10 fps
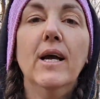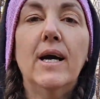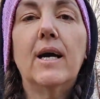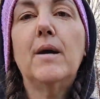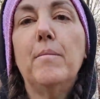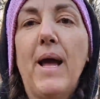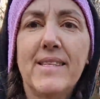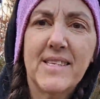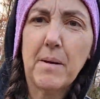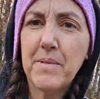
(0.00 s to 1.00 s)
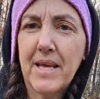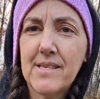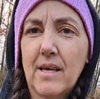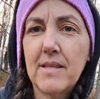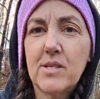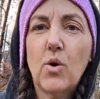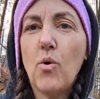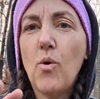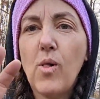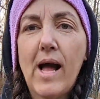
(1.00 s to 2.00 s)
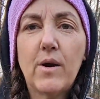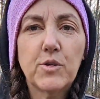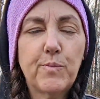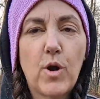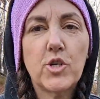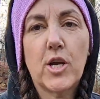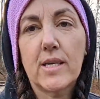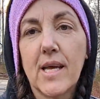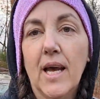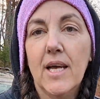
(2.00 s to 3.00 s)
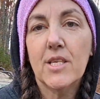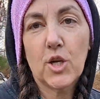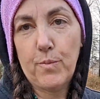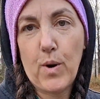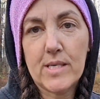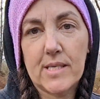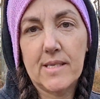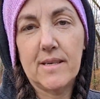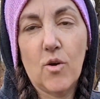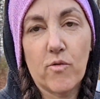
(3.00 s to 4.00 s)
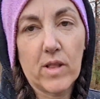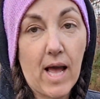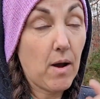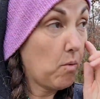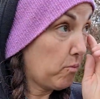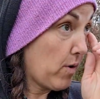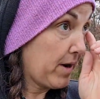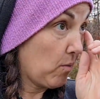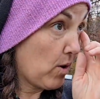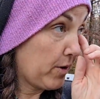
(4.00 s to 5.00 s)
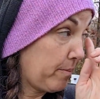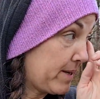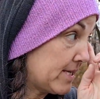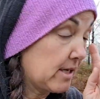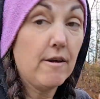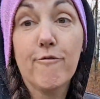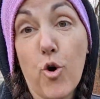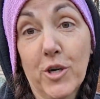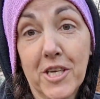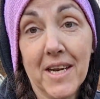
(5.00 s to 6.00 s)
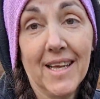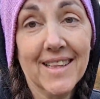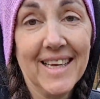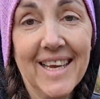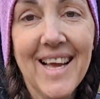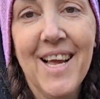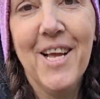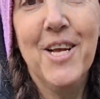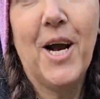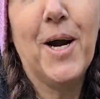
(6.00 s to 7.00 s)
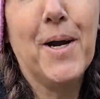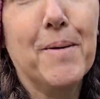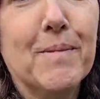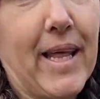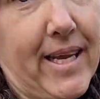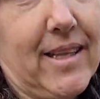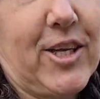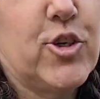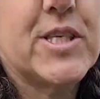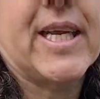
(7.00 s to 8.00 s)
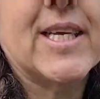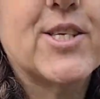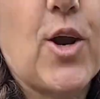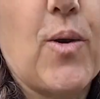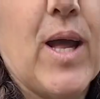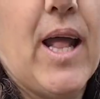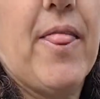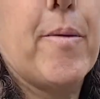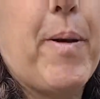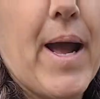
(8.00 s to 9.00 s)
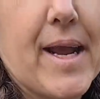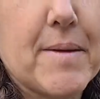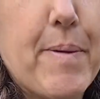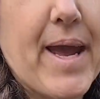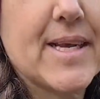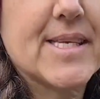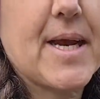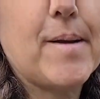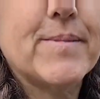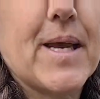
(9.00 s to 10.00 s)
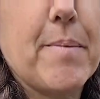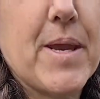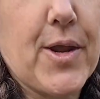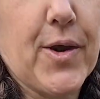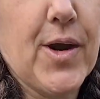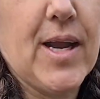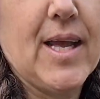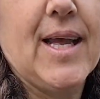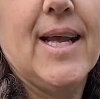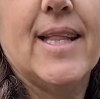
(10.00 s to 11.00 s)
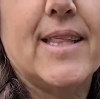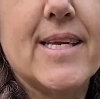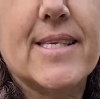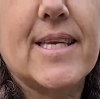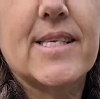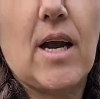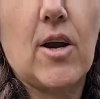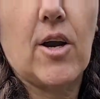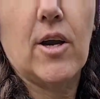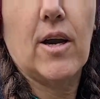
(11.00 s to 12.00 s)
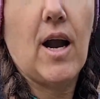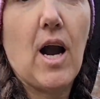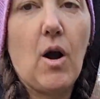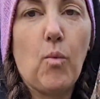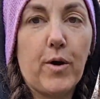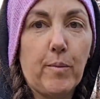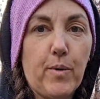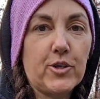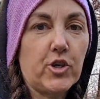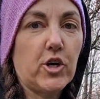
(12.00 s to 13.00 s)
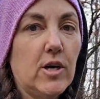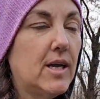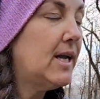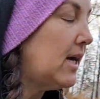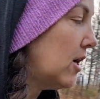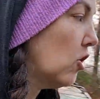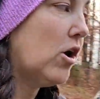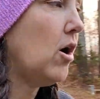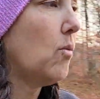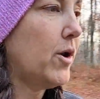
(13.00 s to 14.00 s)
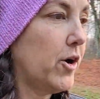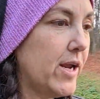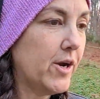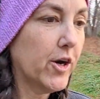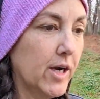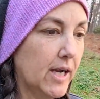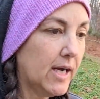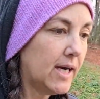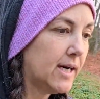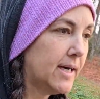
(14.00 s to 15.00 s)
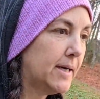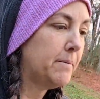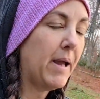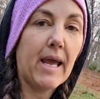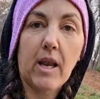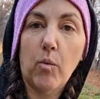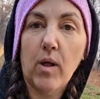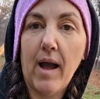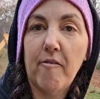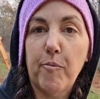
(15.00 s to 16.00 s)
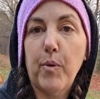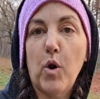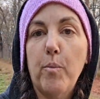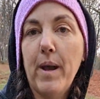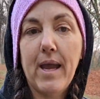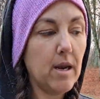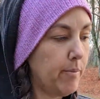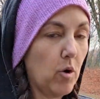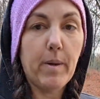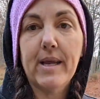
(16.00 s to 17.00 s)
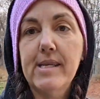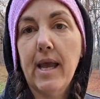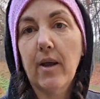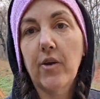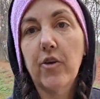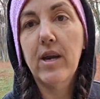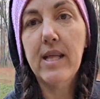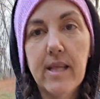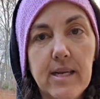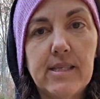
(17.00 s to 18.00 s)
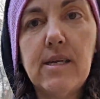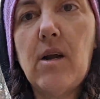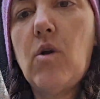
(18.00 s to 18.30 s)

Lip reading: And some things on this whole house project took precedent over that running water piece, unfortunately, like electricity. So the PEX comes up here. This is our hot water pressure or hot water heater. And it will have a propane tank underneath it. It's not